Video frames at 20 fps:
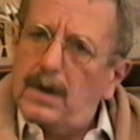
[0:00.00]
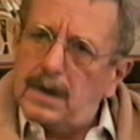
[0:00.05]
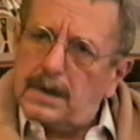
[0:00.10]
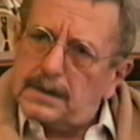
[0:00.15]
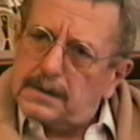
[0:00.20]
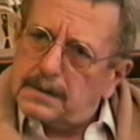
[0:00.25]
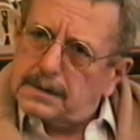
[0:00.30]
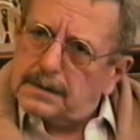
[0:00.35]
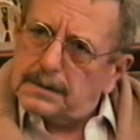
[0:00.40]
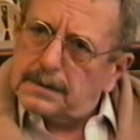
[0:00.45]

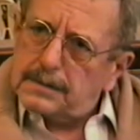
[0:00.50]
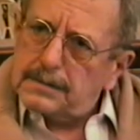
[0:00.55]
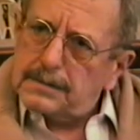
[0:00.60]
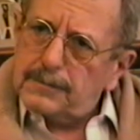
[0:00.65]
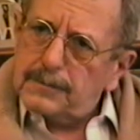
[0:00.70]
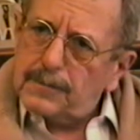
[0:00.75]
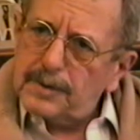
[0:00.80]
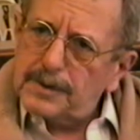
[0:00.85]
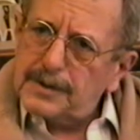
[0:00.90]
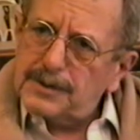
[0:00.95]
What?
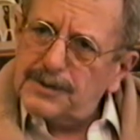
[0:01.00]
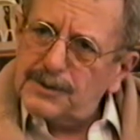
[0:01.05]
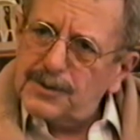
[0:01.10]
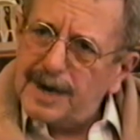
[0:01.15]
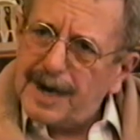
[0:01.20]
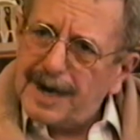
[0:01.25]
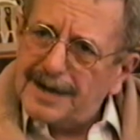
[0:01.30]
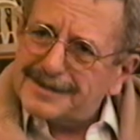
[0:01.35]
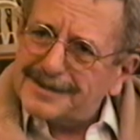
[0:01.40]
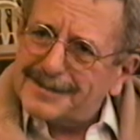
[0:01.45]
What
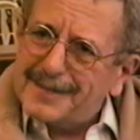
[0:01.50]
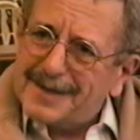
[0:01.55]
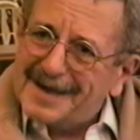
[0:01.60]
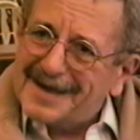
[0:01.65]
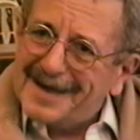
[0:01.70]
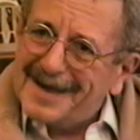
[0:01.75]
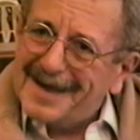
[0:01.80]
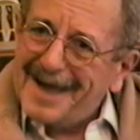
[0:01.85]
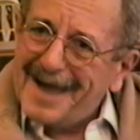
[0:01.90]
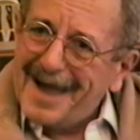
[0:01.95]
did you
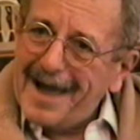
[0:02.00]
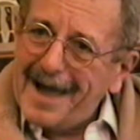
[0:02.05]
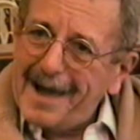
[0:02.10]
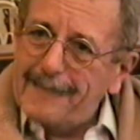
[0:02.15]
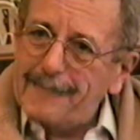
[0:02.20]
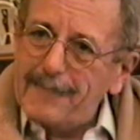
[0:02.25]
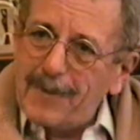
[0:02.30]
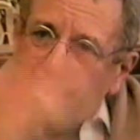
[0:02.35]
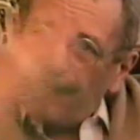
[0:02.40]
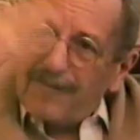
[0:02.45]
ask me?
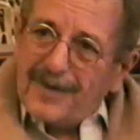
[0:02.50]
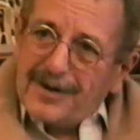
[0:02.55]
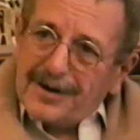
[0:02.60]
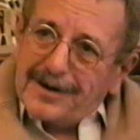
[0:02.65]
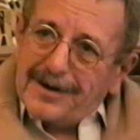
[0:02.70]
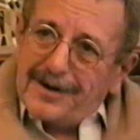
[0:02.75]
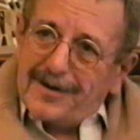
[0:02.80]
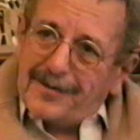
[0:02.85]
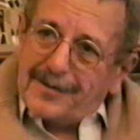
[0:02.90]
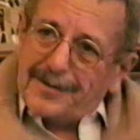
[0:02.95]
I'm off
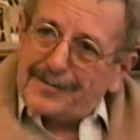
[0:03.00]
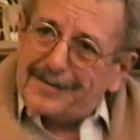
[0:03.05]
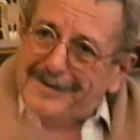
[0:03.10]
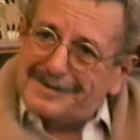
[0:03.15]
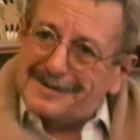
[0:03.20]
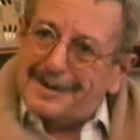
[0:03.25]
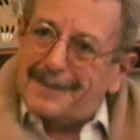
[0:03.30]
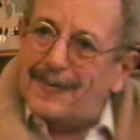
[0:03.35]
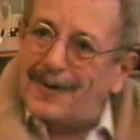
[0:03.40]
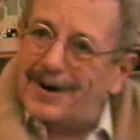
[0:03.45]
on another